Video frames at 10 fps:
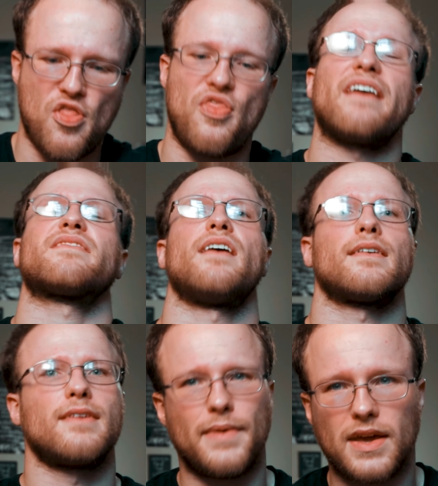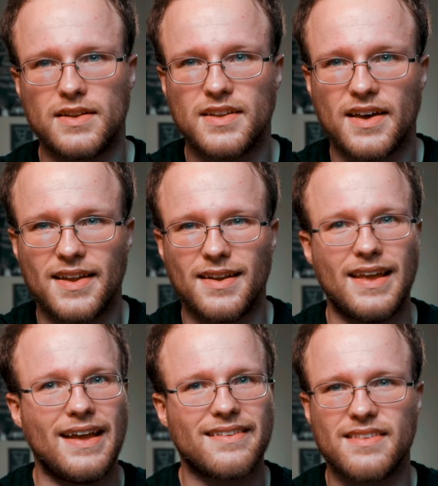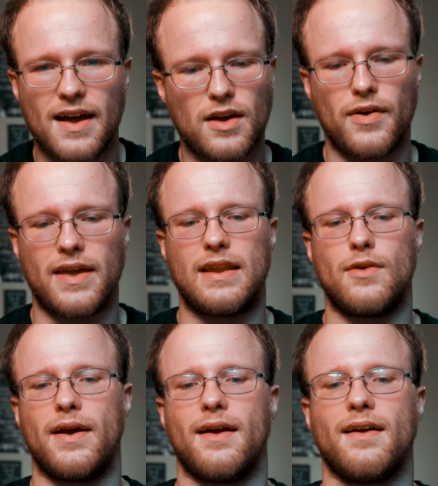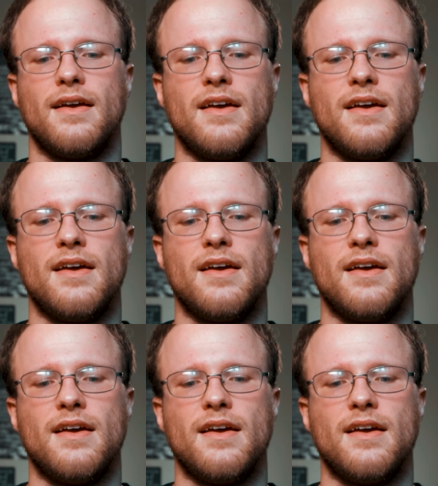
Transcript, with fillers: That's not coming undone. It's not going anywhere,